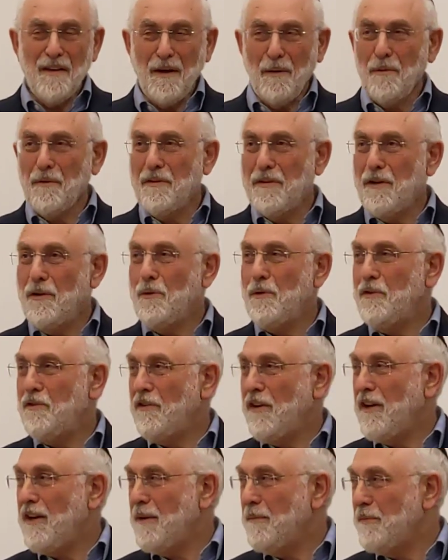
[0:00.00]
There was the Louis
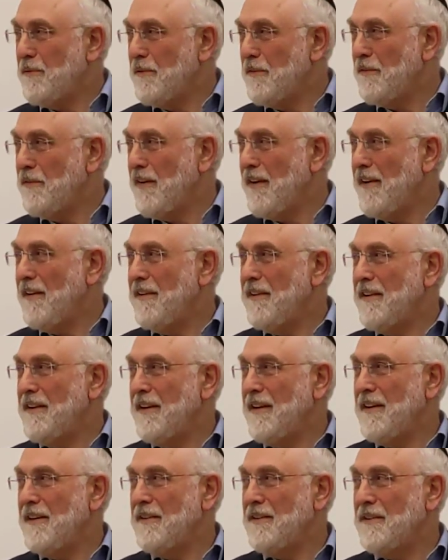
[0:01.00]
Jacobs affair in
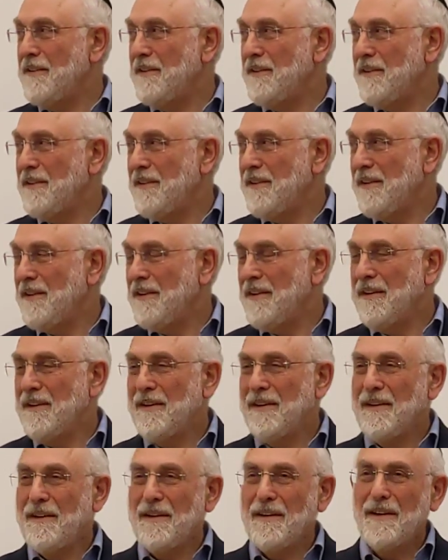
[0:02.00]
England
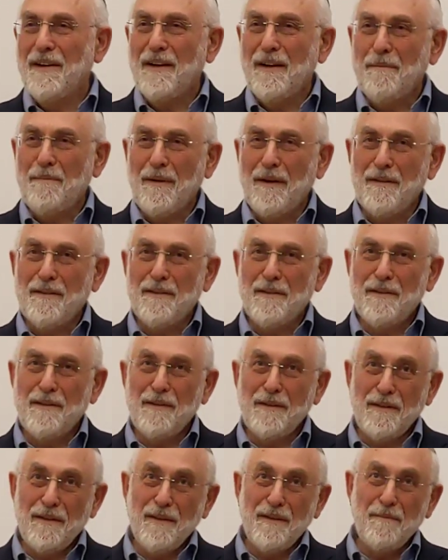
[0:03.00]
about
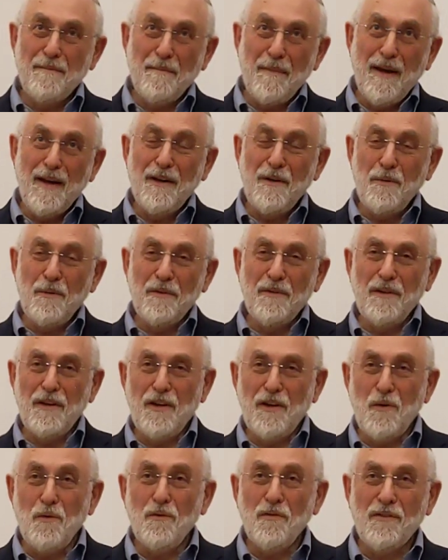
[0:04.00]
a man who was
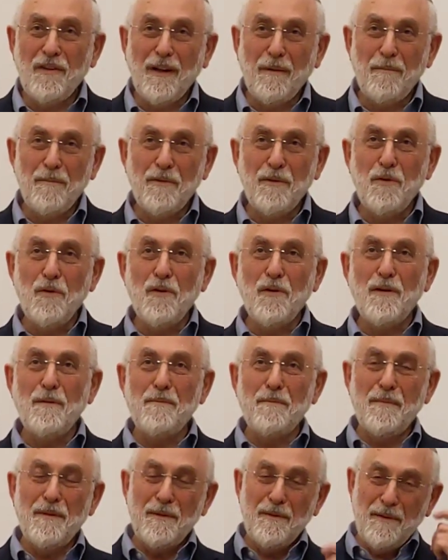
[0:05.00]
a huge Talmud
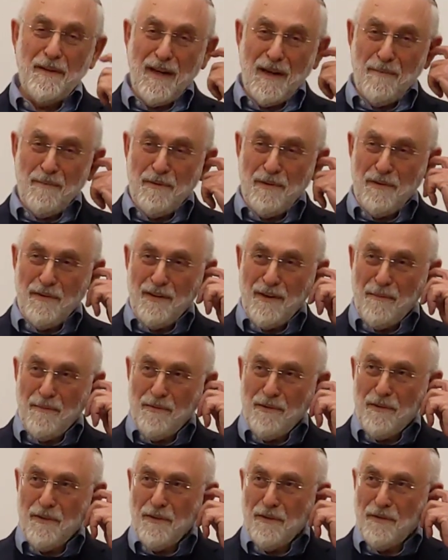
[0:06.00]
Chacham but came to the
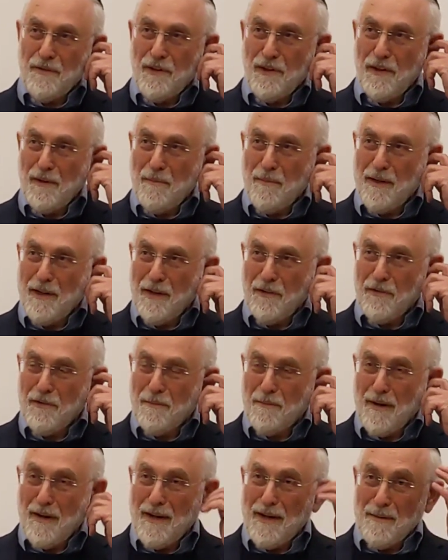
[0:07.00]
subject of Torah ben
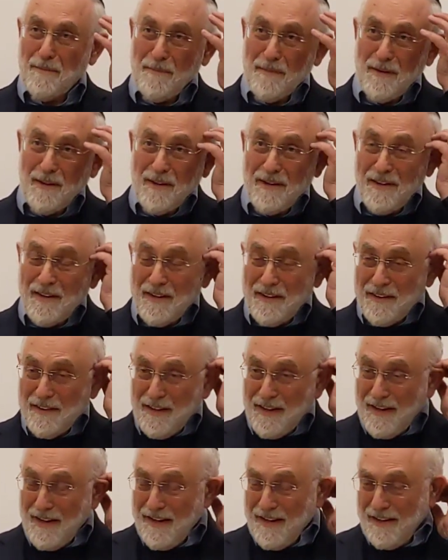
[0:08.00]
Hashmaim.
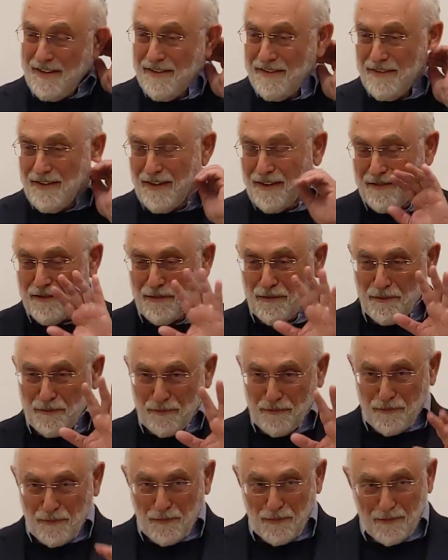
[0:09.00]
There he started to
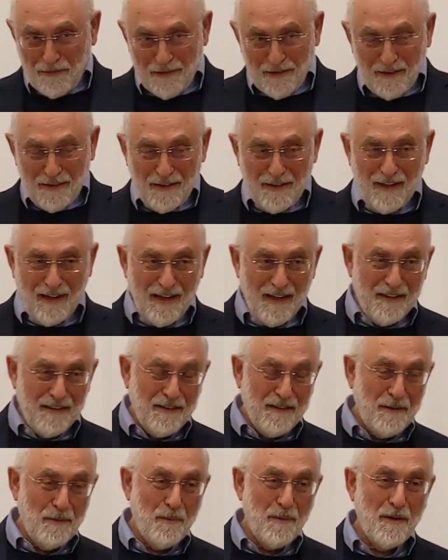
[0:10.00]
falter,
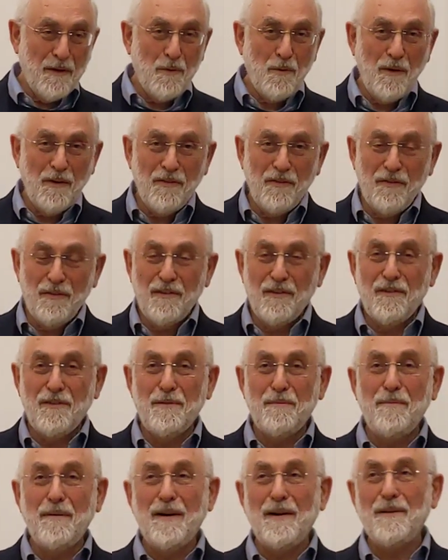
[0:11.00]
and there were questions
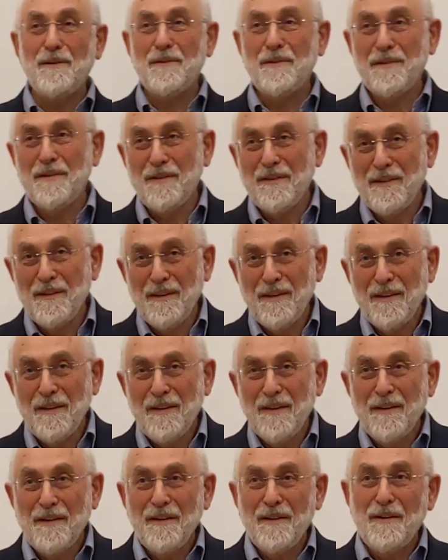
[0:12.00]
about
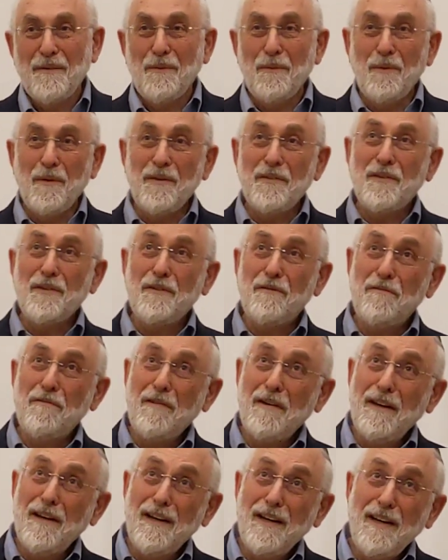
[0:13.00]
was it
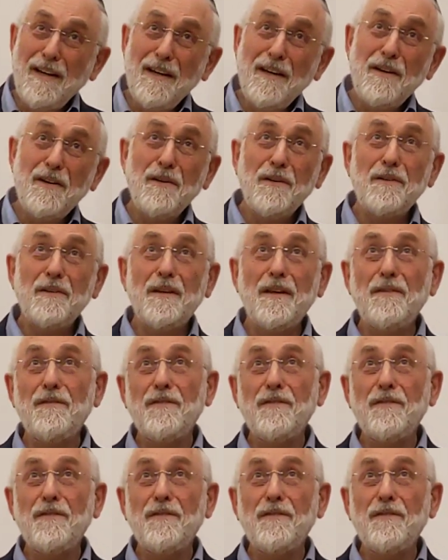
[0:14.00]
really God